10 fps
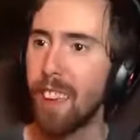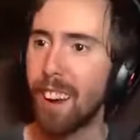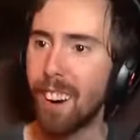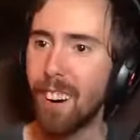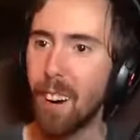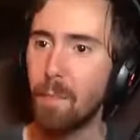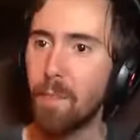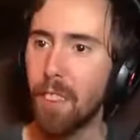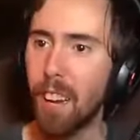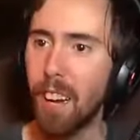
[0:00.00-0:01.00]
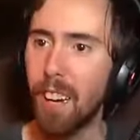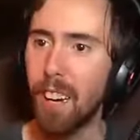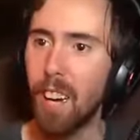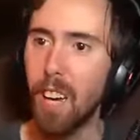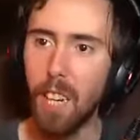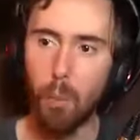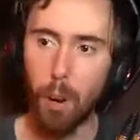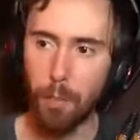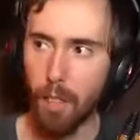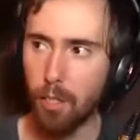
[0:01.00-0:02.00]
All right. Uh, now
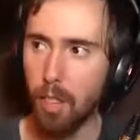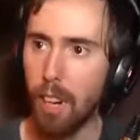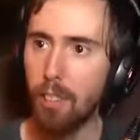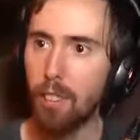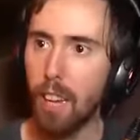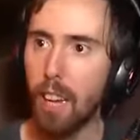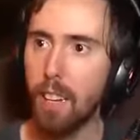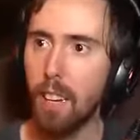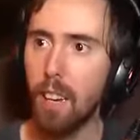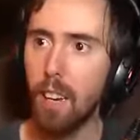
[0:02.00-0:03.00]
wait for these guys, and uh,